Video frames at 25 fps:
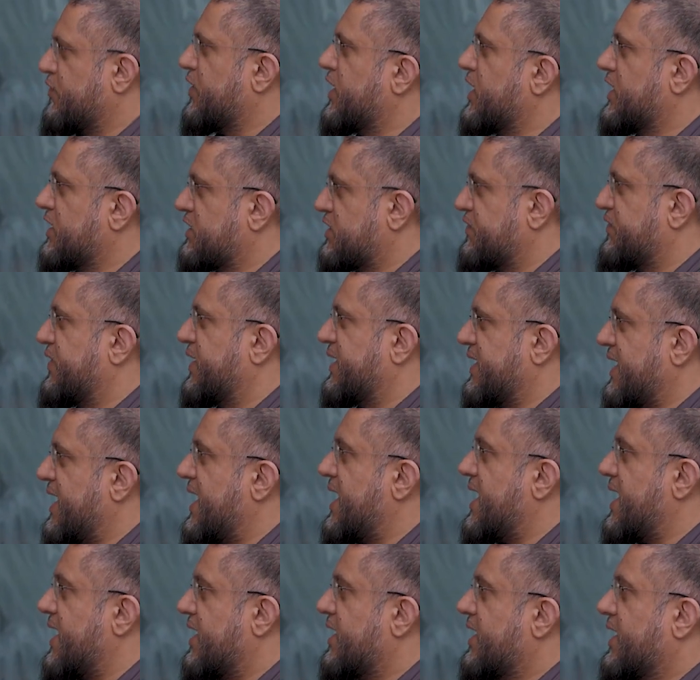heard of it.
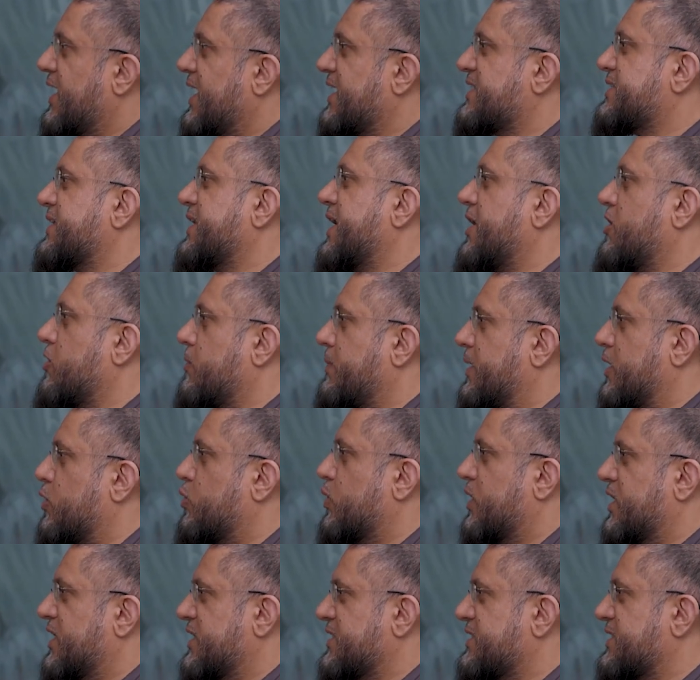Yeah. It's an Arabic
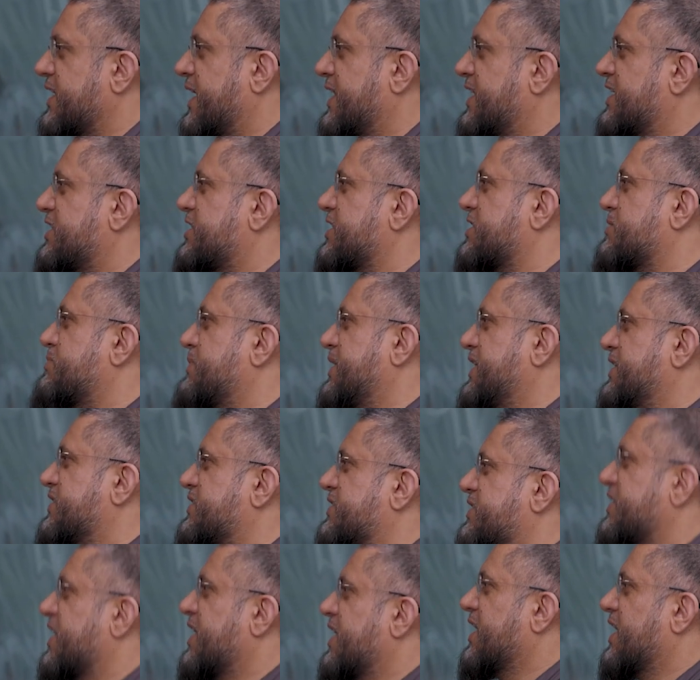word, and it just
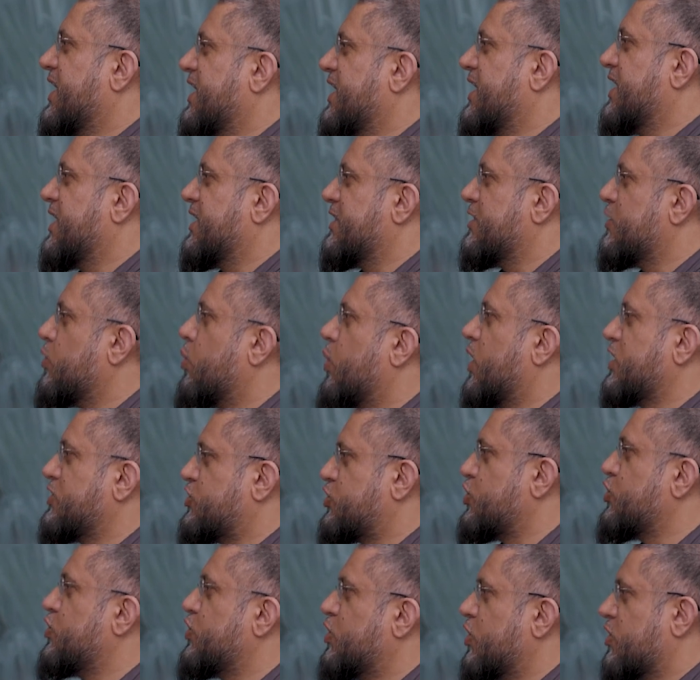means the one
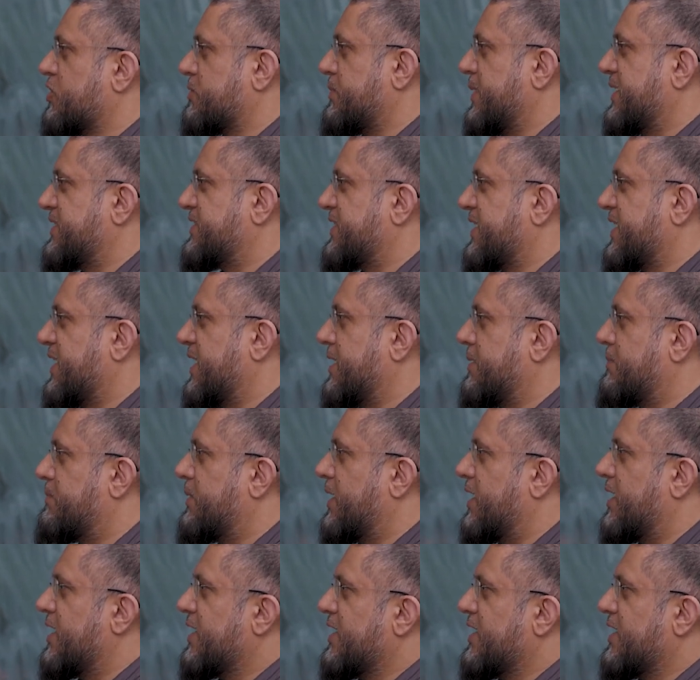true God, basically. But